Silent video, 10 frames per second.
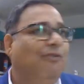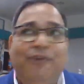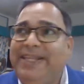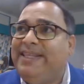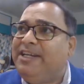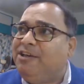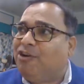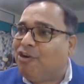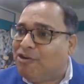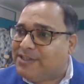with a
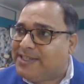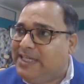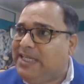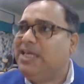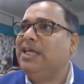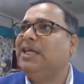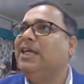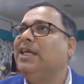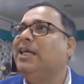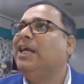trusty
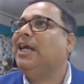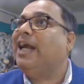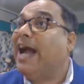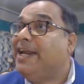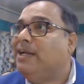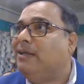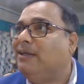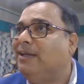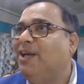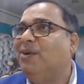guide,
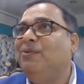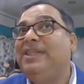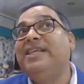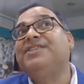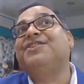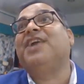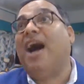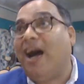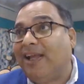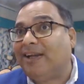with a
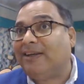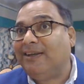star.